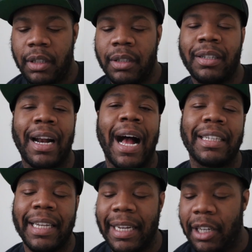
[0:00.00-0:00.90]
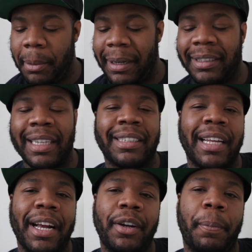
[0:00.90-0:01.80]
so the octane number is the
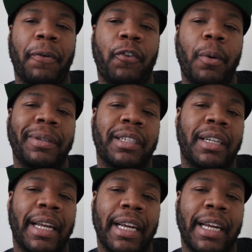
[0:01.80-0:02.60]
standard performance of the